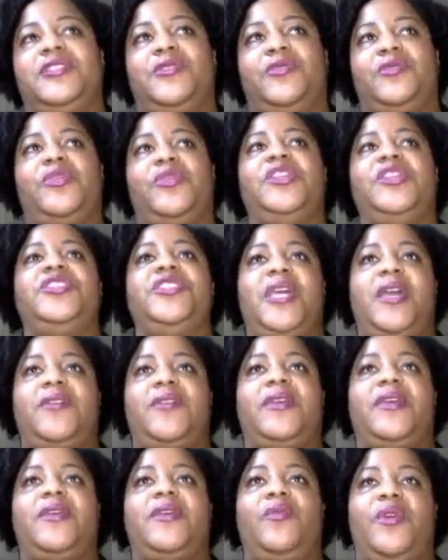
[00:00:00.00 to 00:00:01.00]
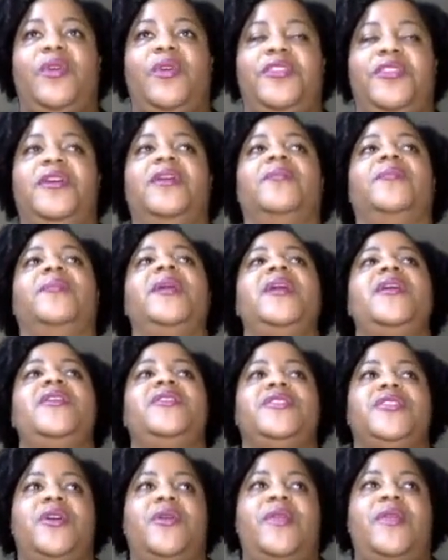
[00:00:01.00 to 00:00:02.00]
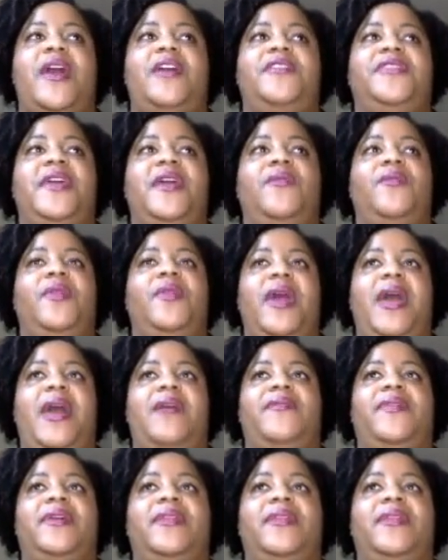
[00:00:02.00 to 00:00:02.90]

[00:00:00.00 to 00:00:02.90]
reshared it with them so that they would have it.